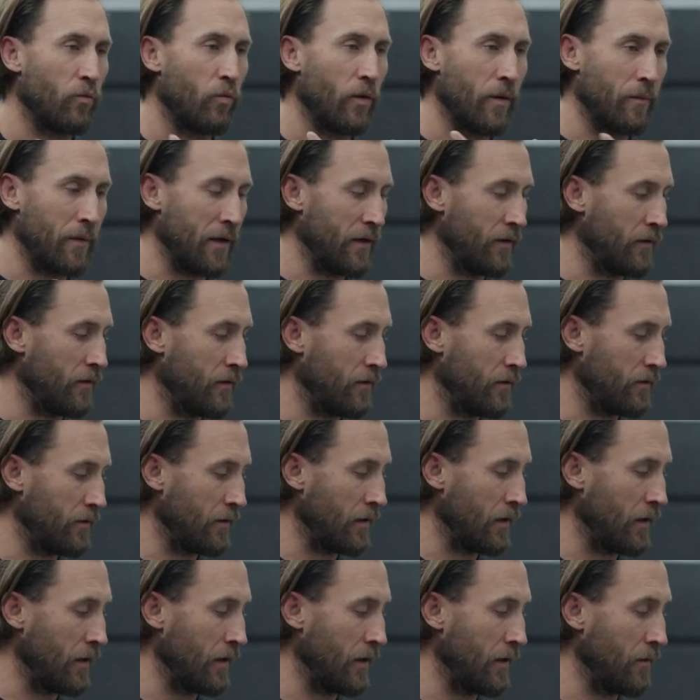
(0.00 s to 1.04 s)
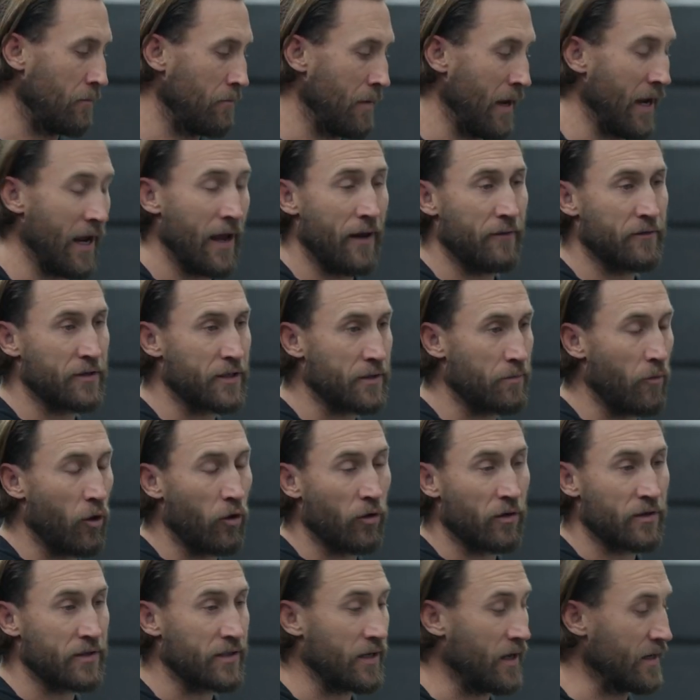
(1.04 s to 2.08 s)
women may have
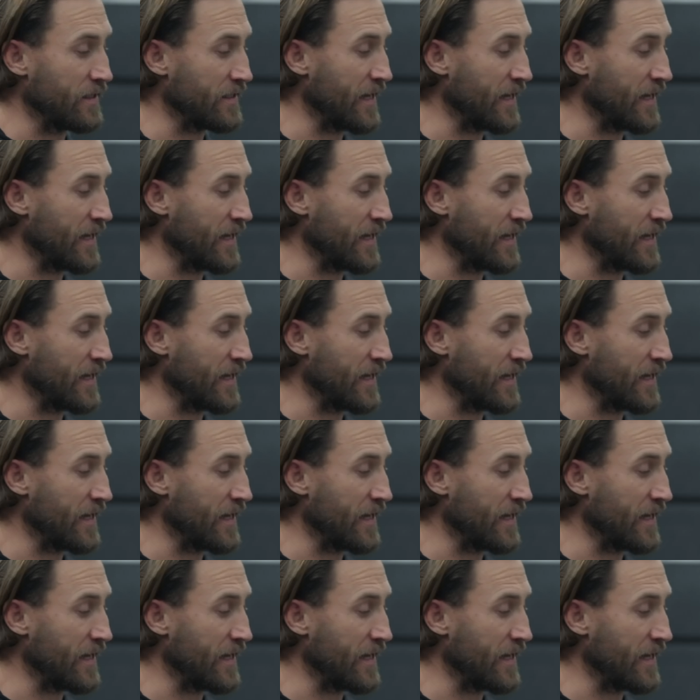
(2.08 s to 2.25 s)
smaller size